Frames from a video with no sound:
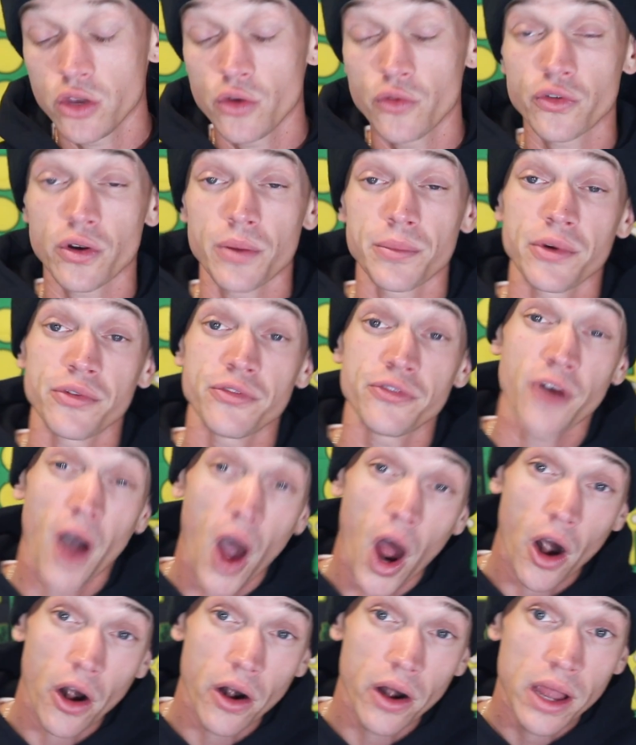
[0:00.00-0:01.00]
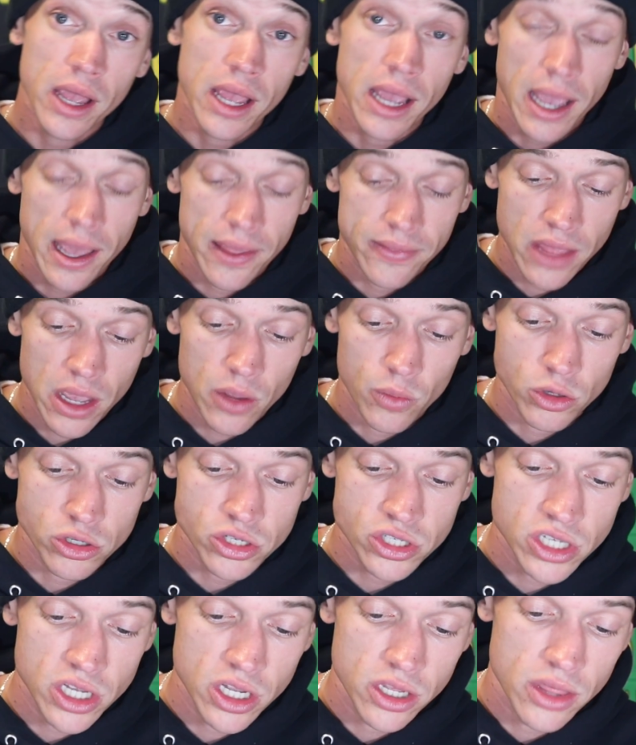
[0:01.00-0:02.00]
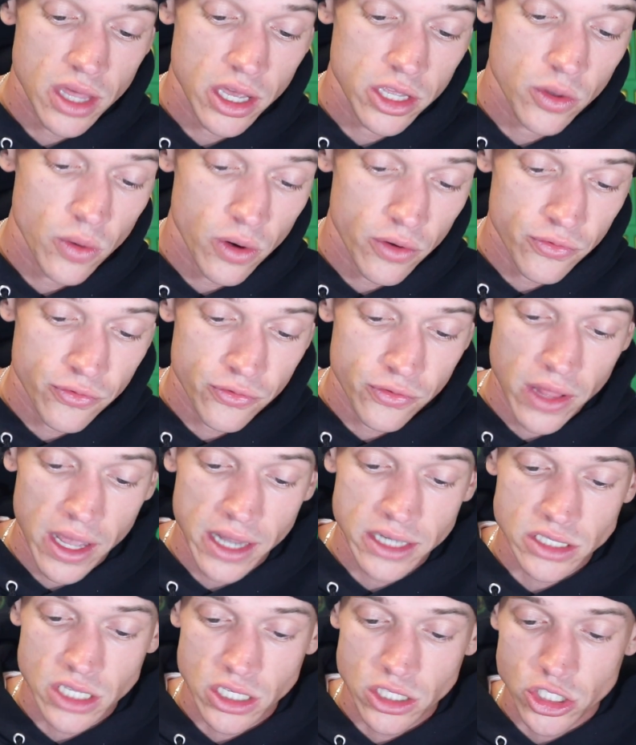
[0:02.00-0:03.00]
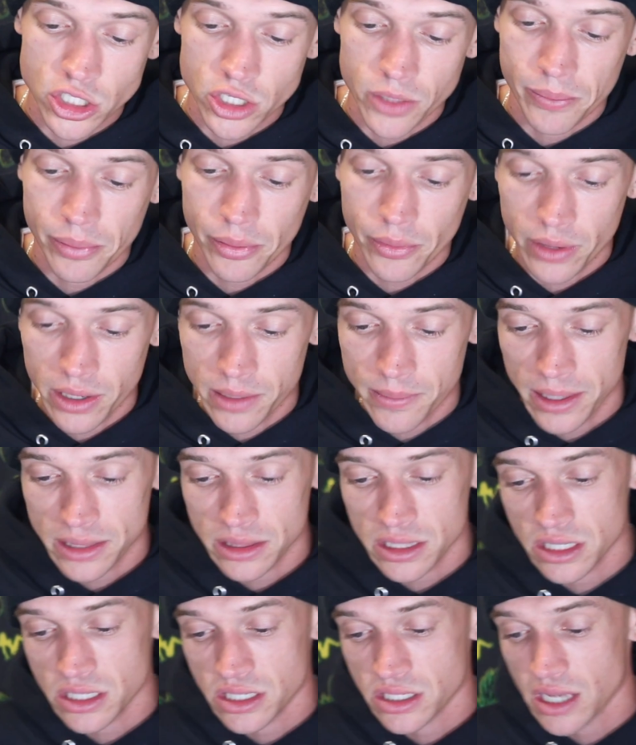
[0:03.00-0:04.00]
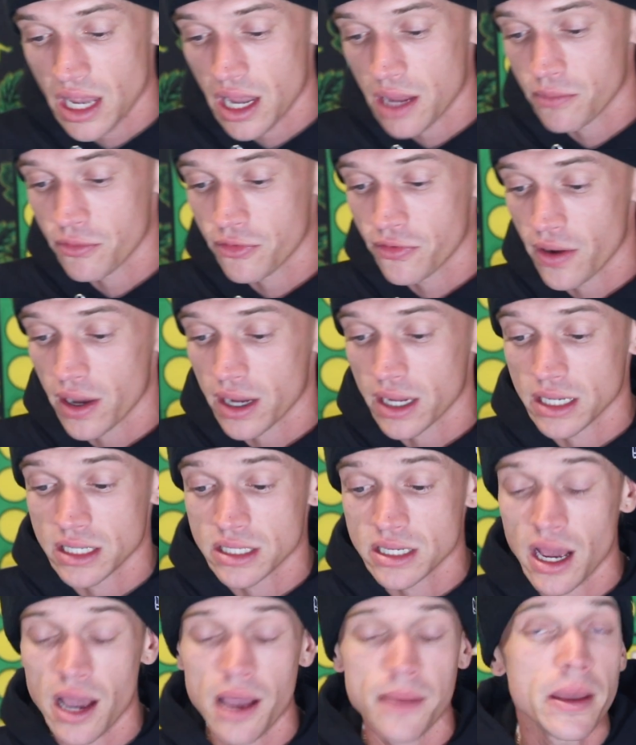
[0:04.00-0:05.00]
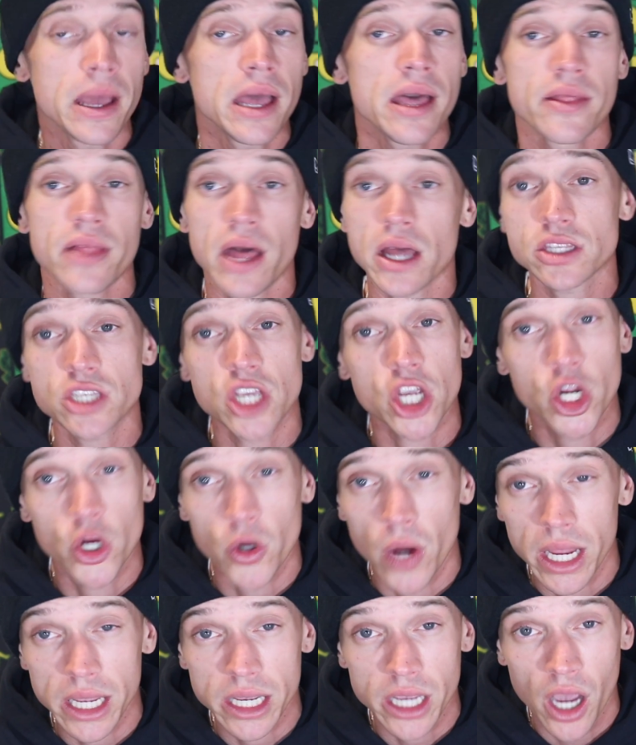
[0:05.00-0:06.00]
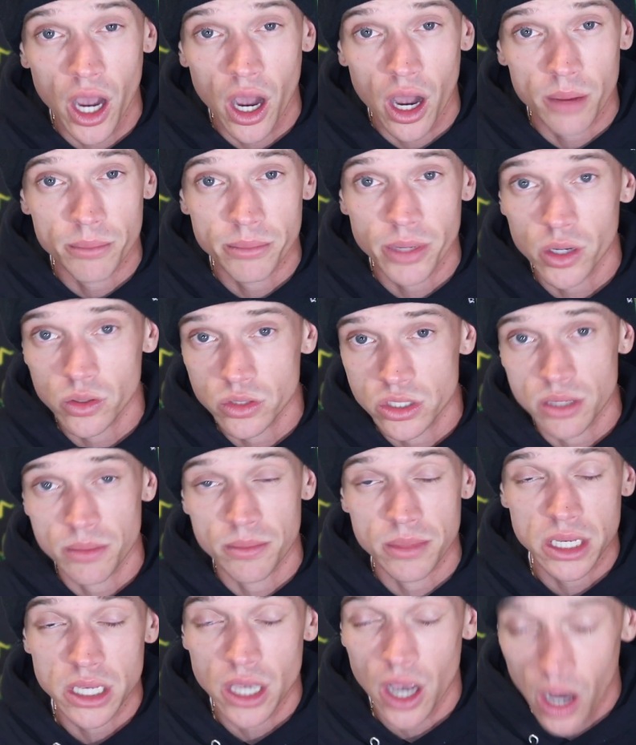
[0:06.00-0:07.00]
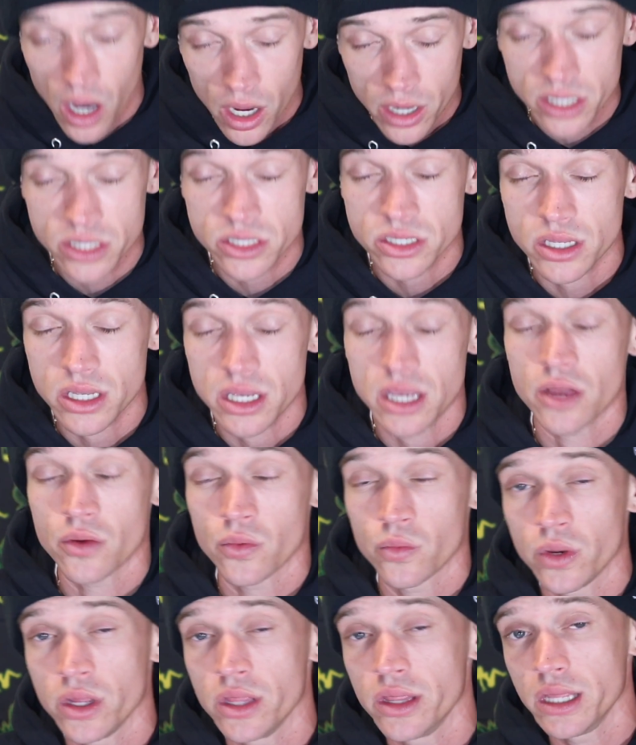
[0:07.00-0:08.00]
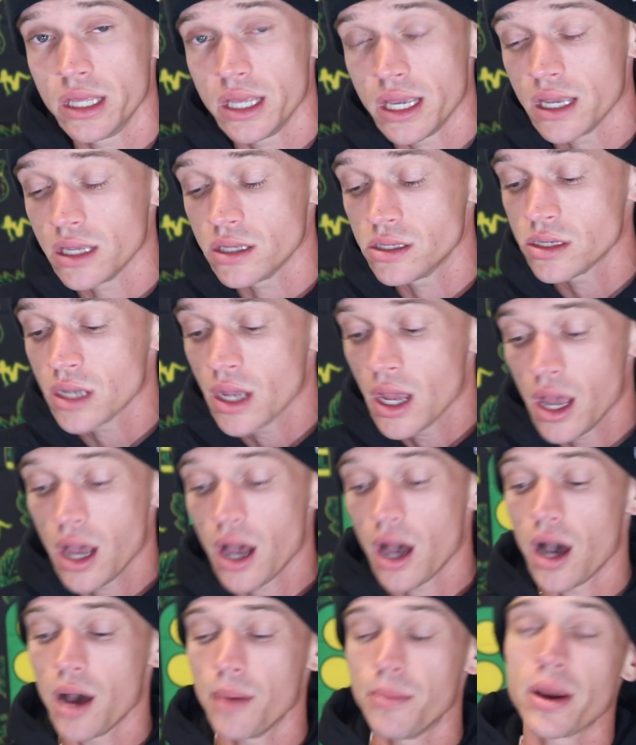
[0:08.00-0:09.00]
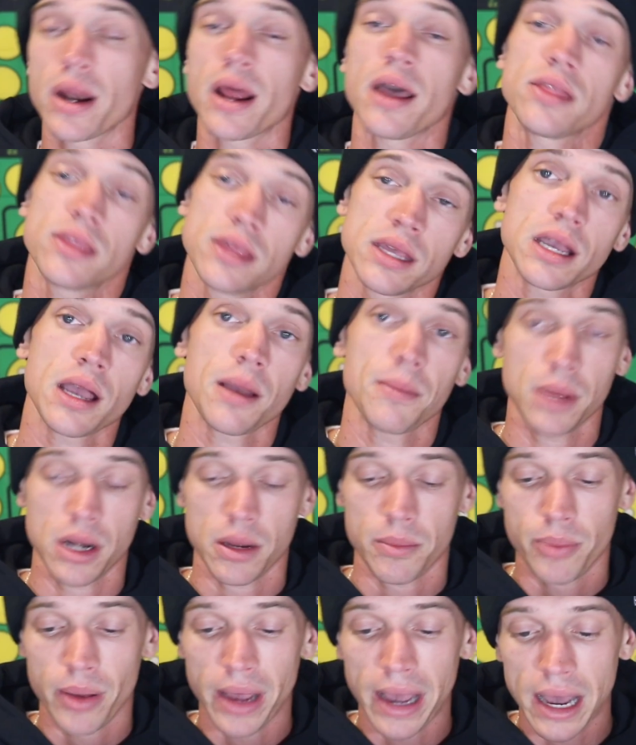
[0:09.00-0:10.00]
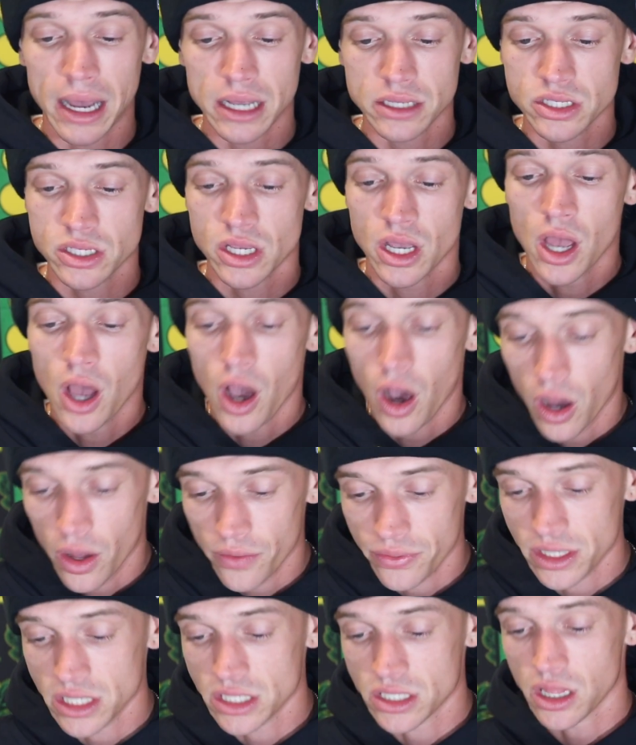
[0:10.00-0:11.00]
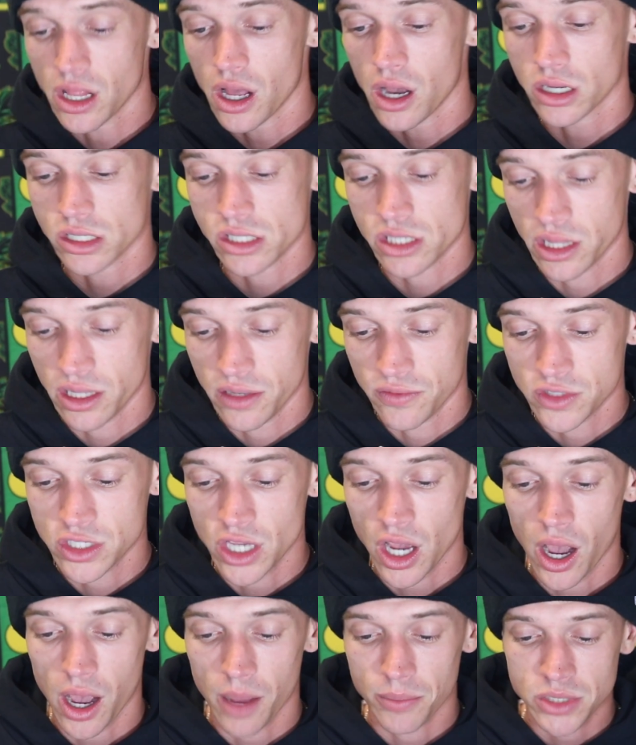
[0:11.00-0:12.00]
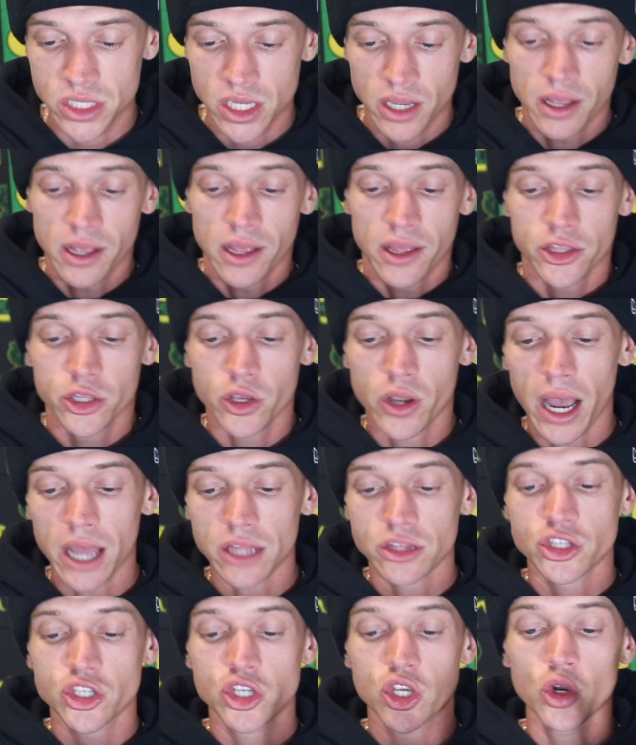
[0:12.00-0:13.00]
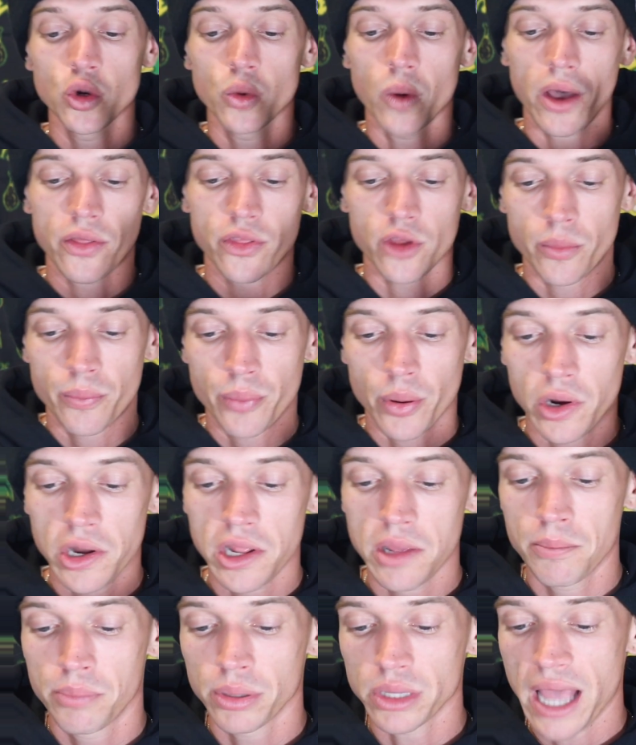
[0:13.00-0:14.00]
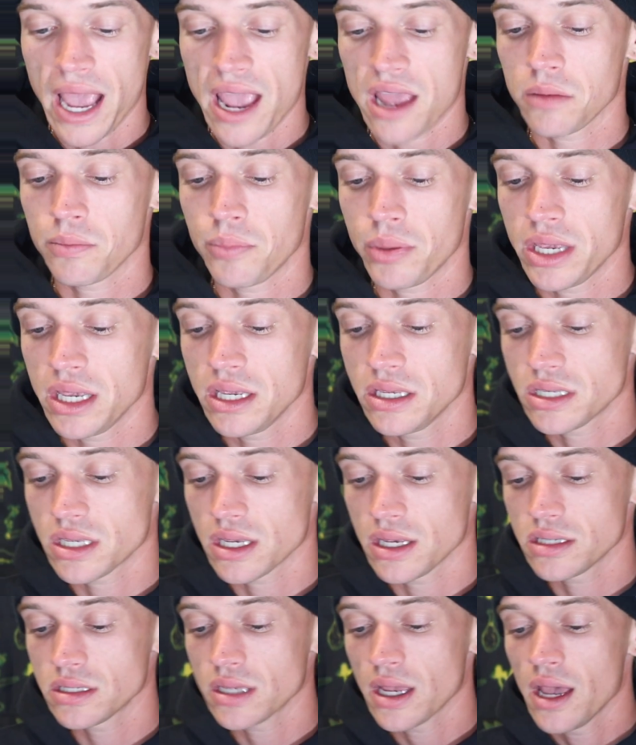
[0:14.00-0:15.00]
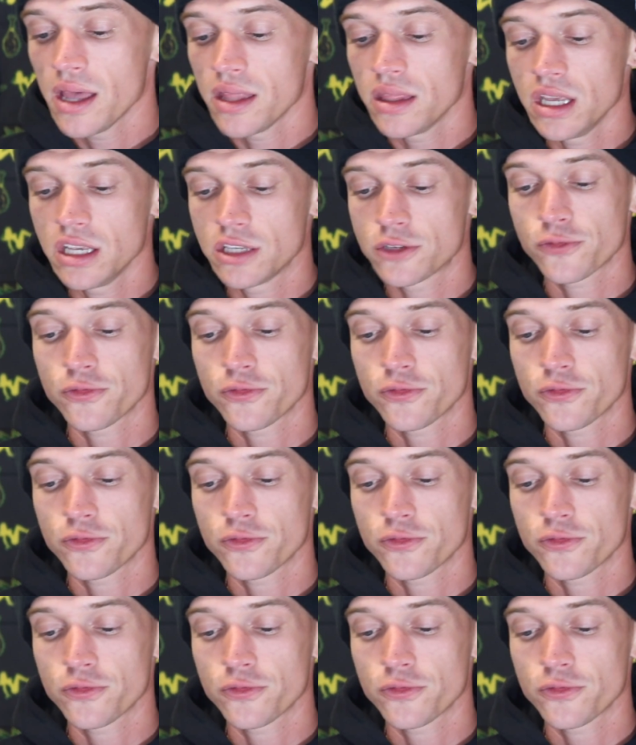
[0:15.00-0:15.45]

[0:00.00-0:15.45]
you from afar and they will see that you are flexing Supreme at the same fucking time. That's a great combo to me. Honestly, it really is, but I think I'm gonna pass on these long sleeve tops. You got two other pretty bland pieces, these